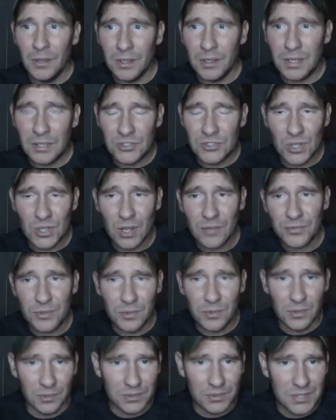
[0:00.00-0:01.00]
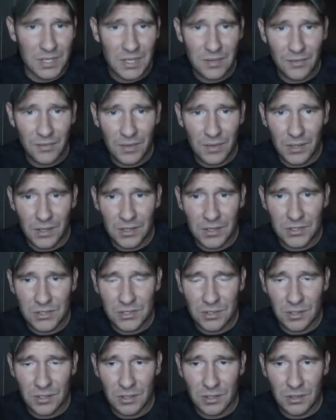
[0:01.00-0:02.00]
shot through their TVs.
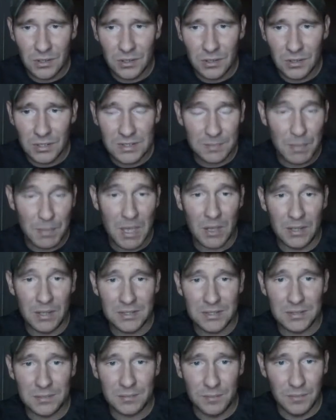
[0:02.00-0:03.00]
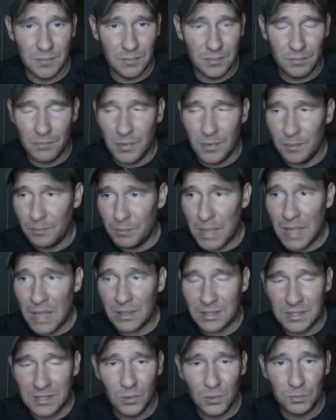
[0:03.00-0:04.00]
It's about
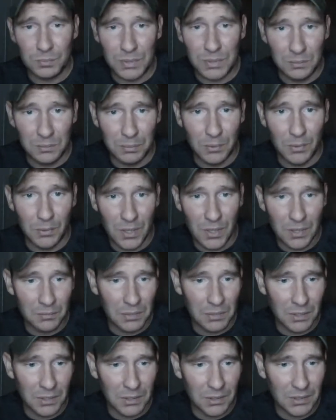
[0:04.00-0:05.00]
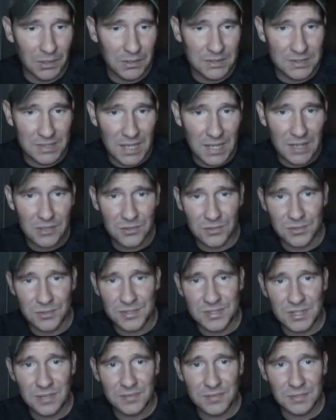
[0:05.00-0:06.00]
killed people. I mean, it's dangerous
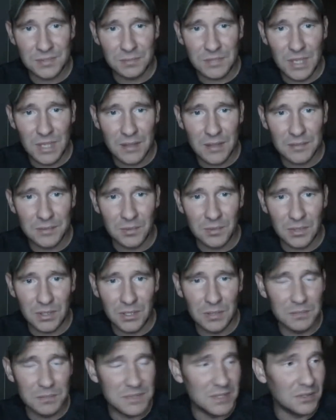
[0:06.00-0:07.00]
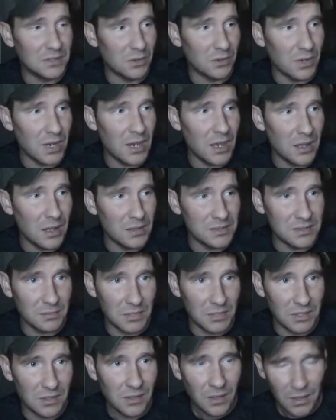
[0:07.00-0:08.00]
stuff sometimes when it comes into your house. I
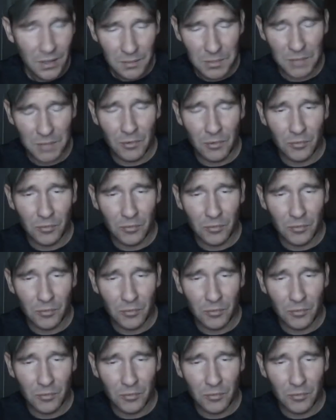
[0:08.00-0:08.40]
mean, people